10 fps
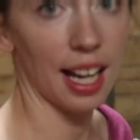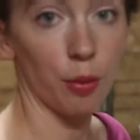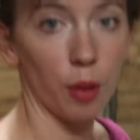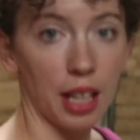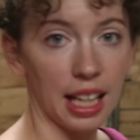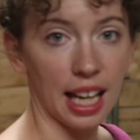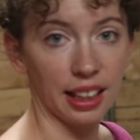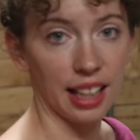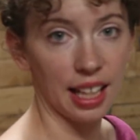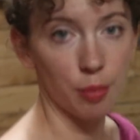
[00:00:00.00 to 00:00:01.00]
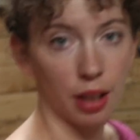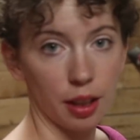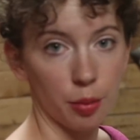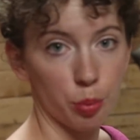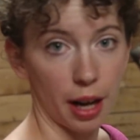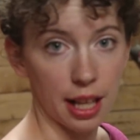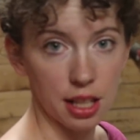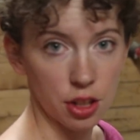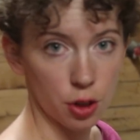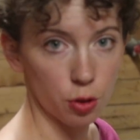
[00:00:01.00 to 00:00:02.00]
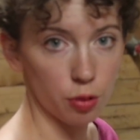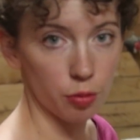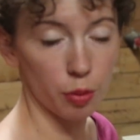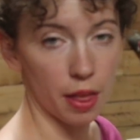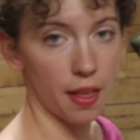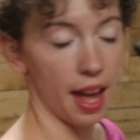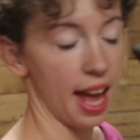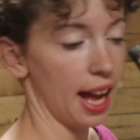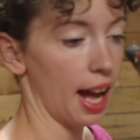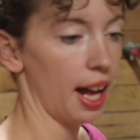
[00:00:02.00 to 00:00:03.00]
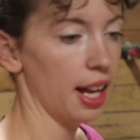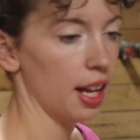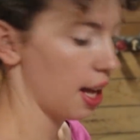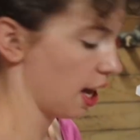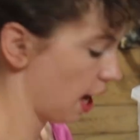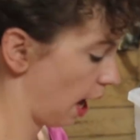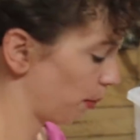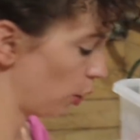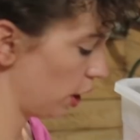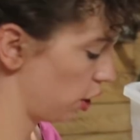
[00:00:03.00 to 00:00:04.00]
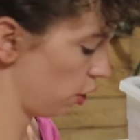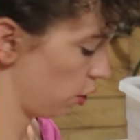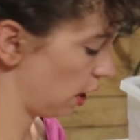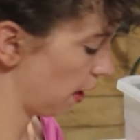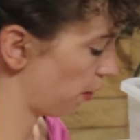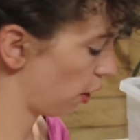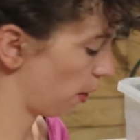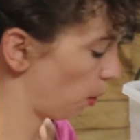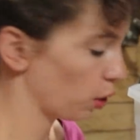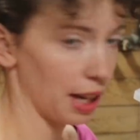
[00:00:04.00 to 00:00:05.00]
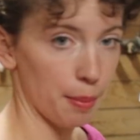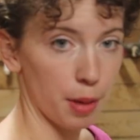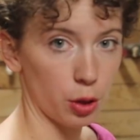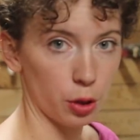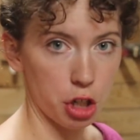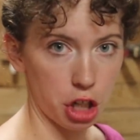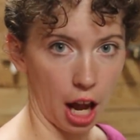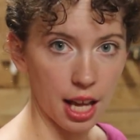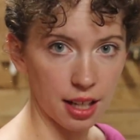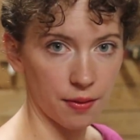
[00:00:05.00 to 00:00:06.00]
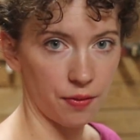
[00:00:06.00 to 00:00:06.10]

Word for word: I want to get Ladybug bred soon with AI, I'm going to give her a multi-mineral shot.